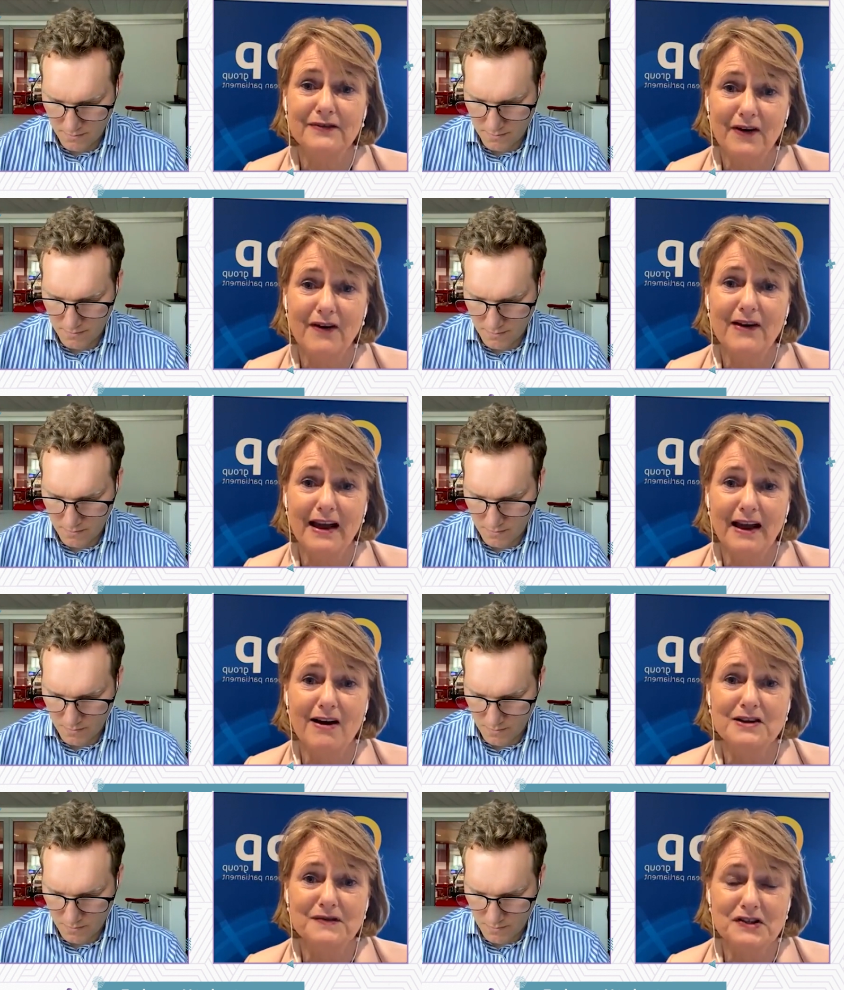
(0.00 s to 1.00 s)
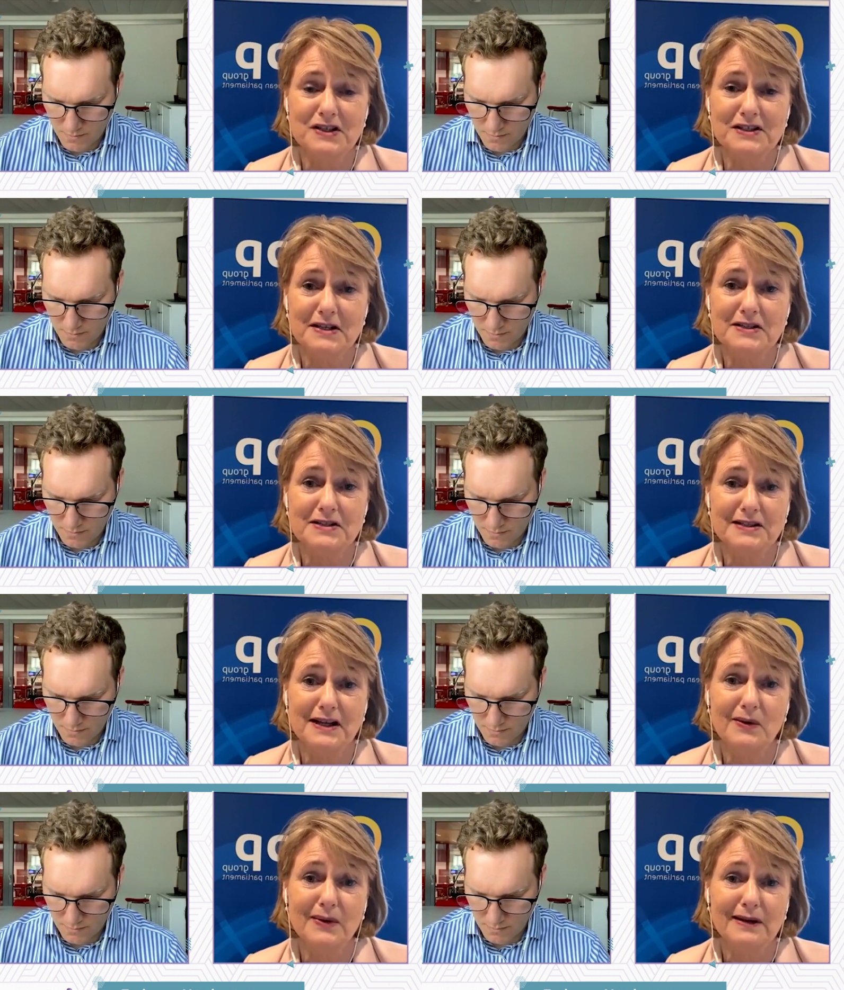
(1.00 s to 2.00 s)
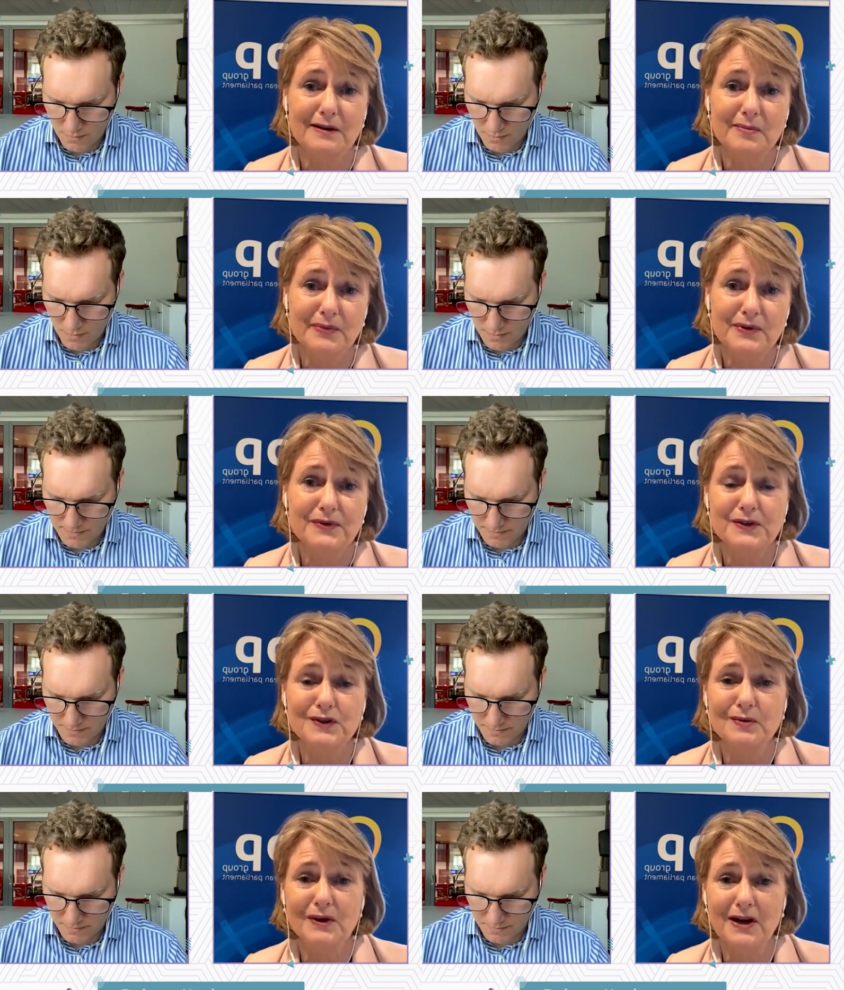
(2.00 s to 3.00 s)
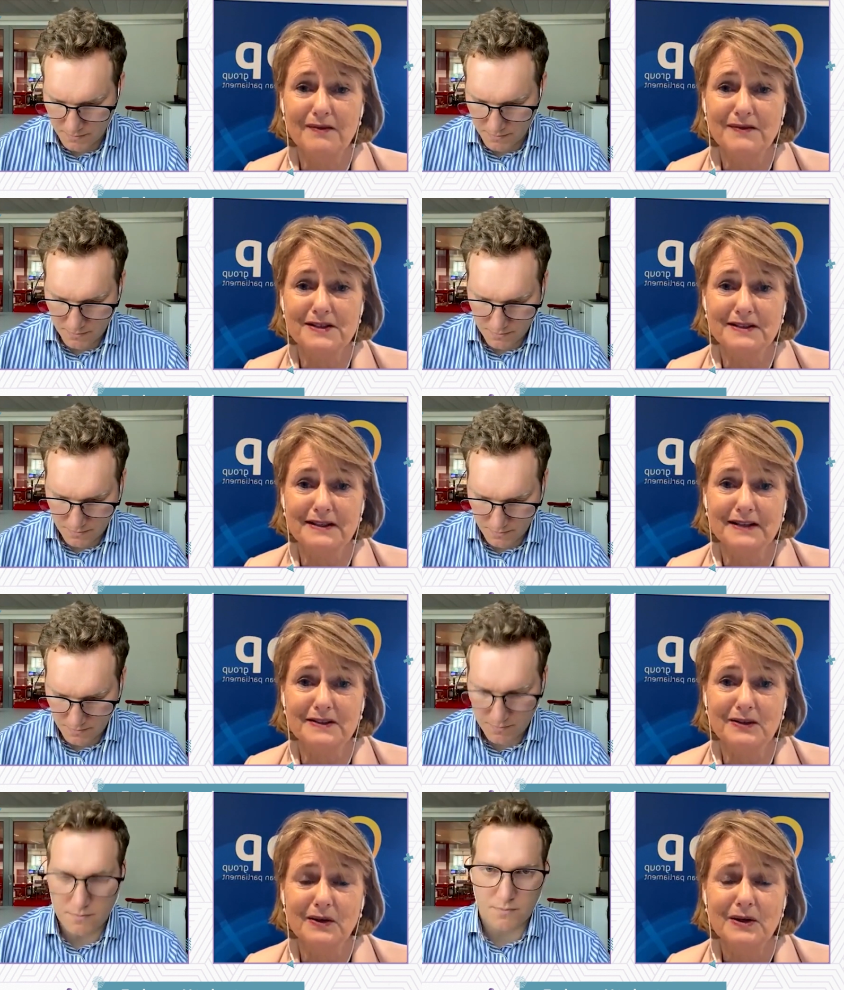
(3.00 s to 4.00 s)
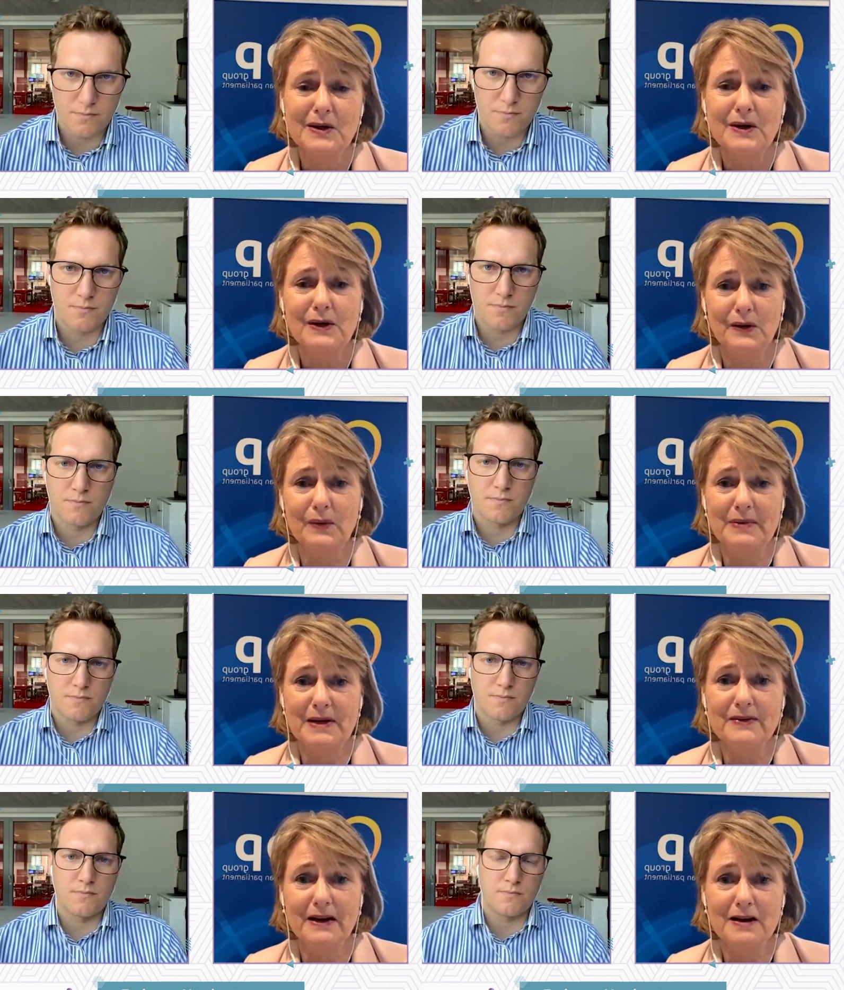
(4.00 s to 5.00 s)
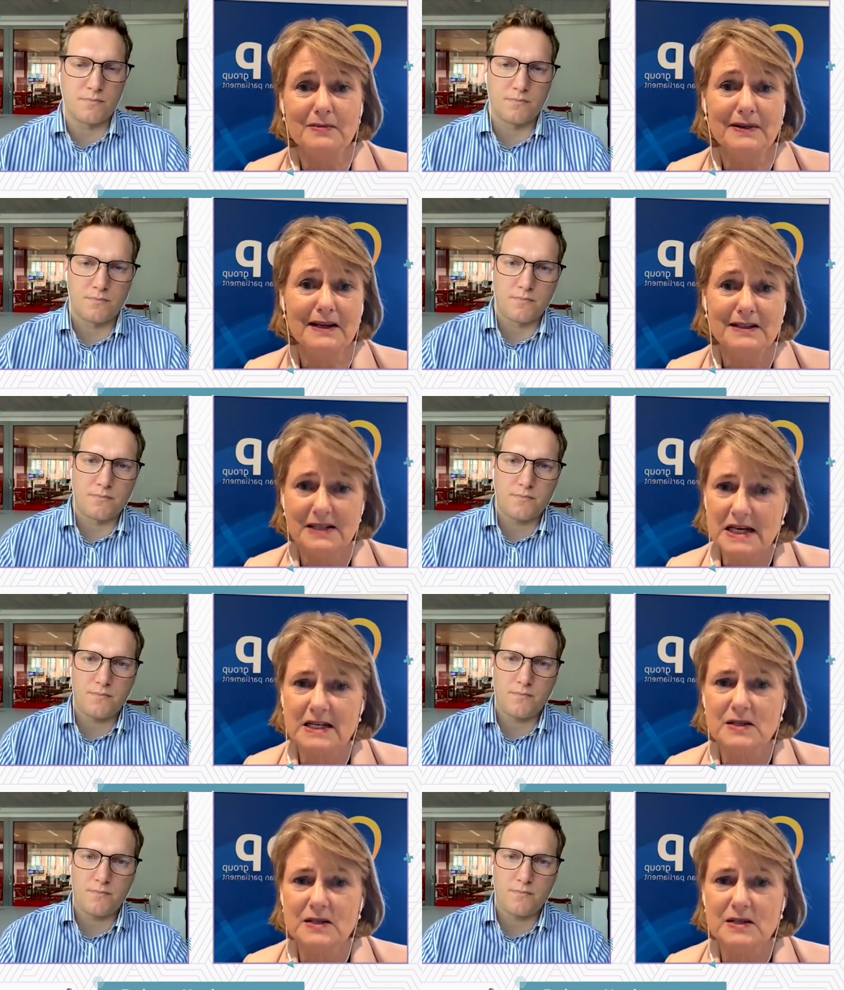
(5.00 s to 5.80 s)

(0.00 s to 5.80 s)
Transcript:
Speaker 1: For artificial intelligence and how we can improve consumer confidence in that. So, you know, we'll be hearing a lot about that. Data as